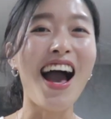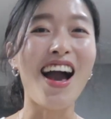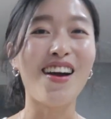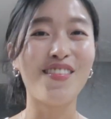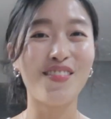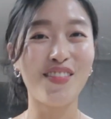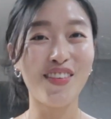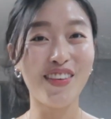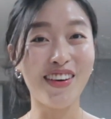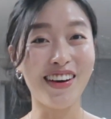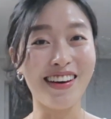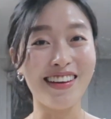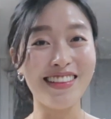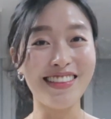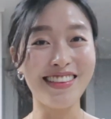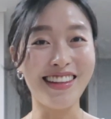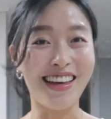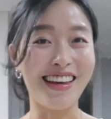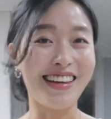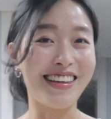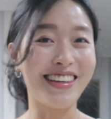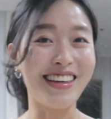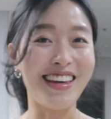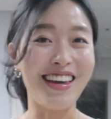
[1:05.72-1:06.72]
have you got
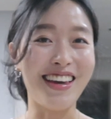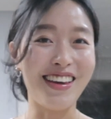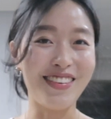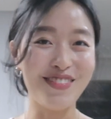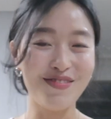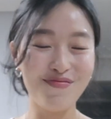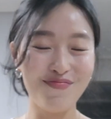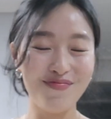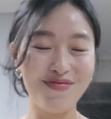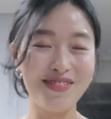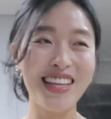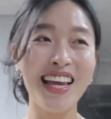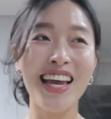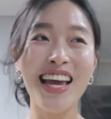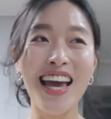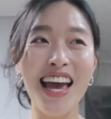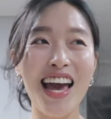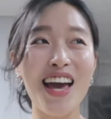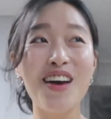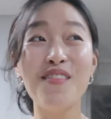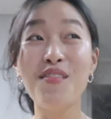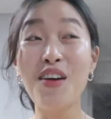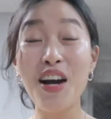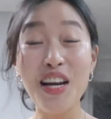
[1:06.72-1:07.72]
like
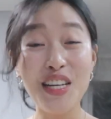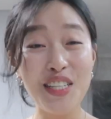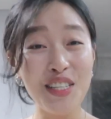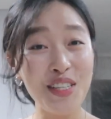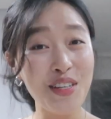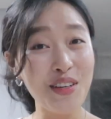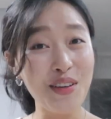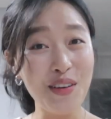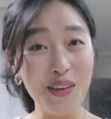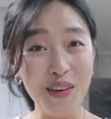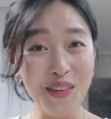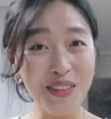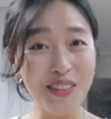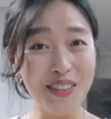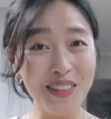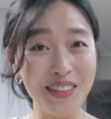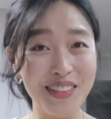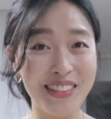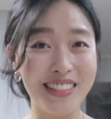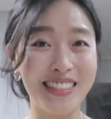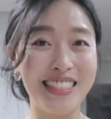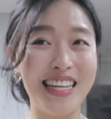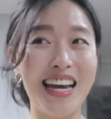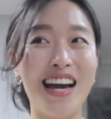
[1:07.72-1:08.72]
am I too
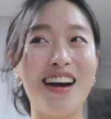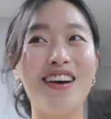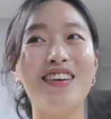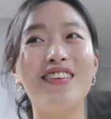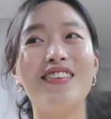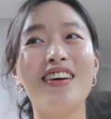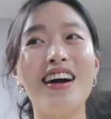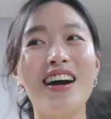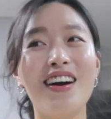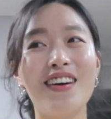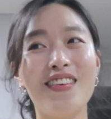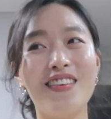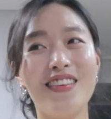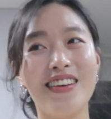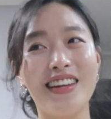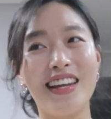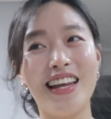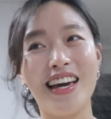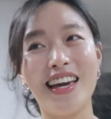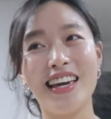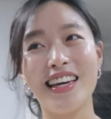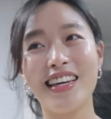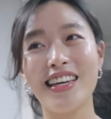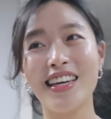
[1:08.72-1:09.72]
old now or
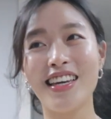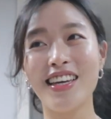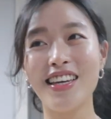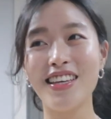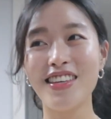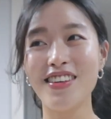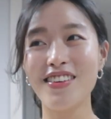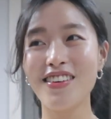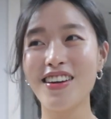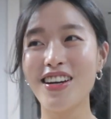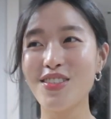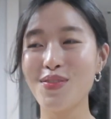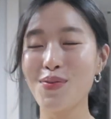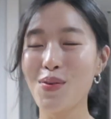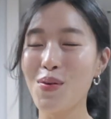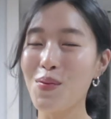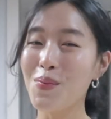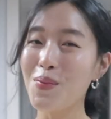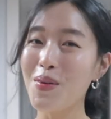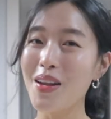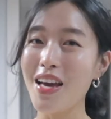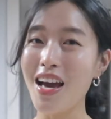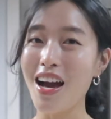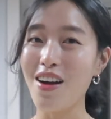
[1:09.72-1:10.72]
like you guys
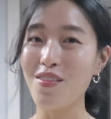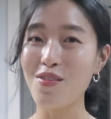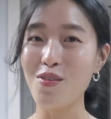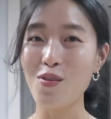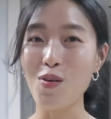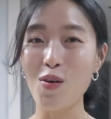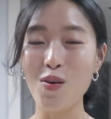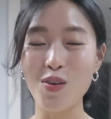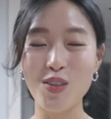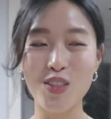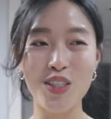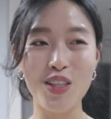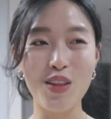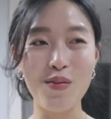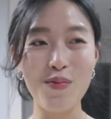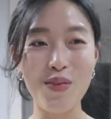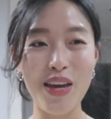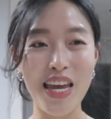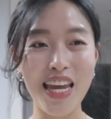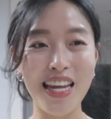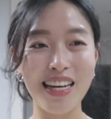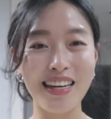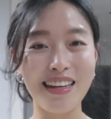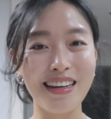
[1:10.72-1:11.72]
probably haven't watched the
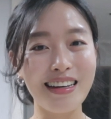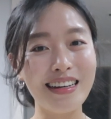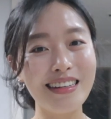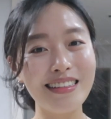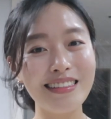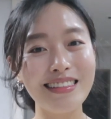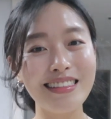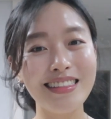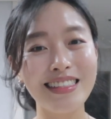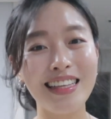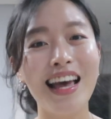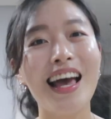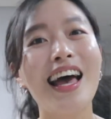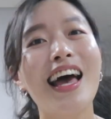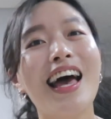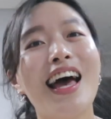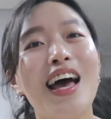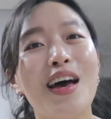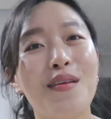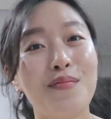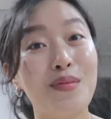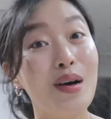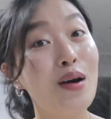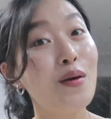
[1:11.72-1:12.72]
Mean Girls
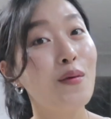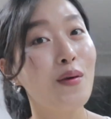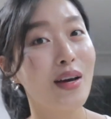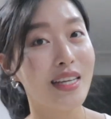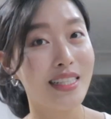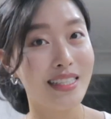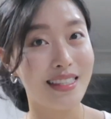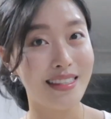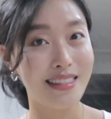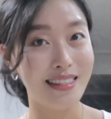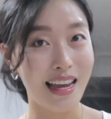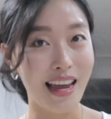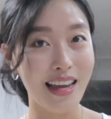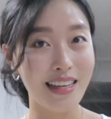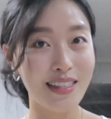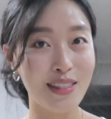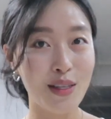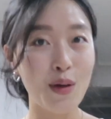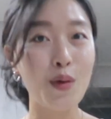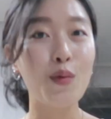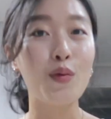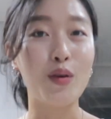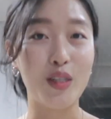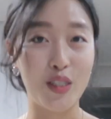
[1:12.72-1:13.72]
but Wednesdays
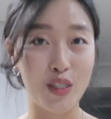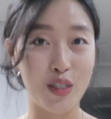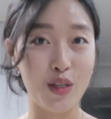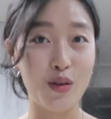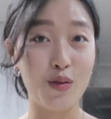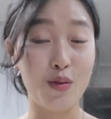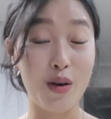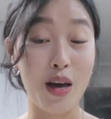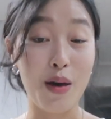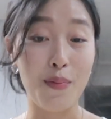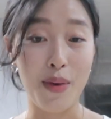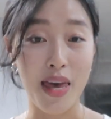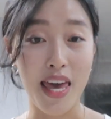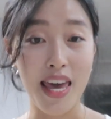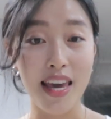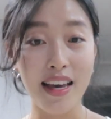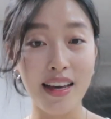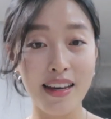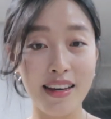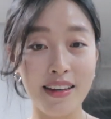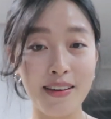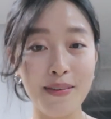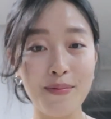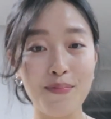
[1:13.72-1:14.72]
we do wear
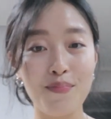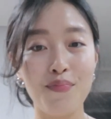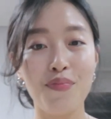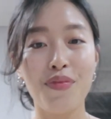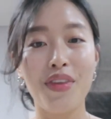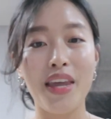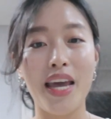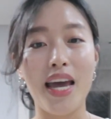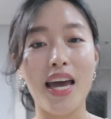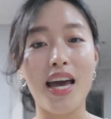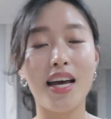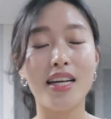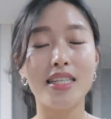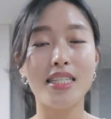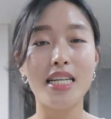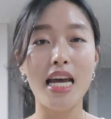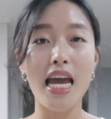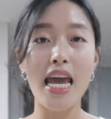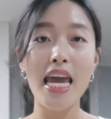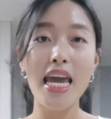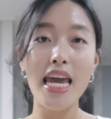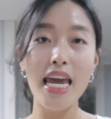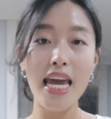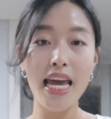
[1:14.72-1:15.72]
pink and
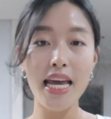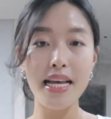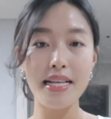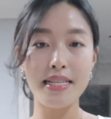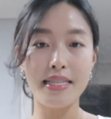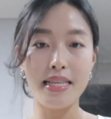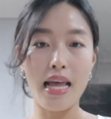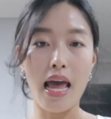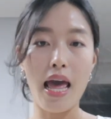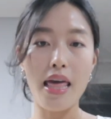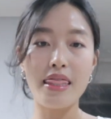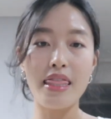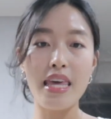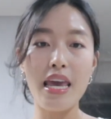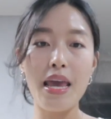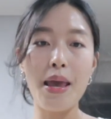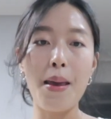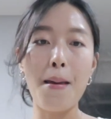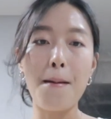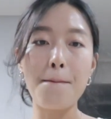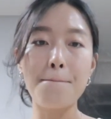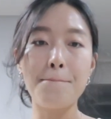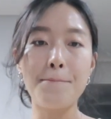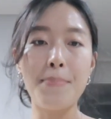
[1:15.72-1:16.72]
it is
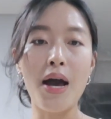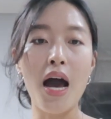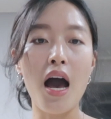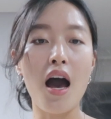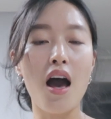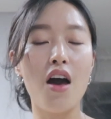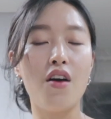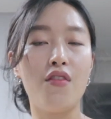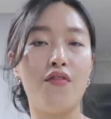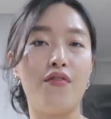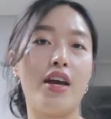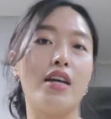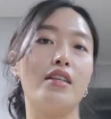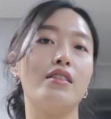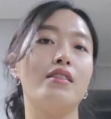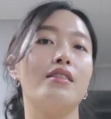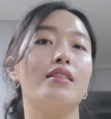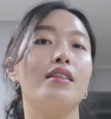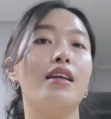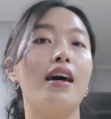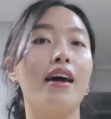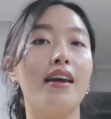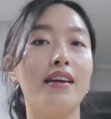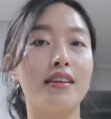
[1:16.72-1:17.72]
the
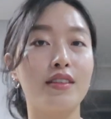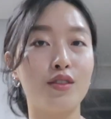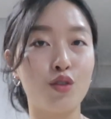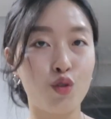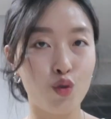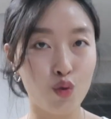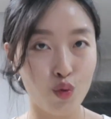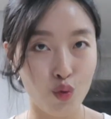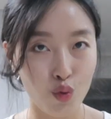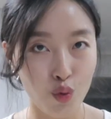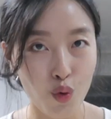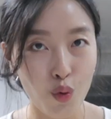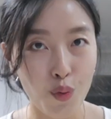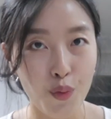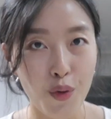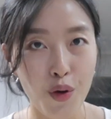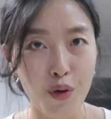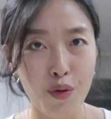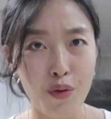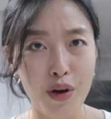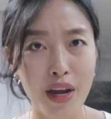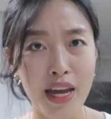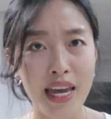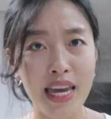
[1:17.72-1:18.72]
perfect like
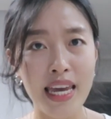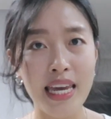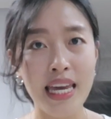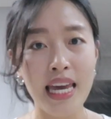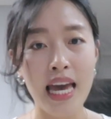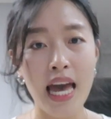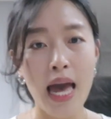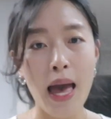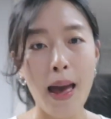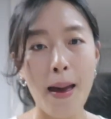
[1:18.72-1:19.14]
strawberry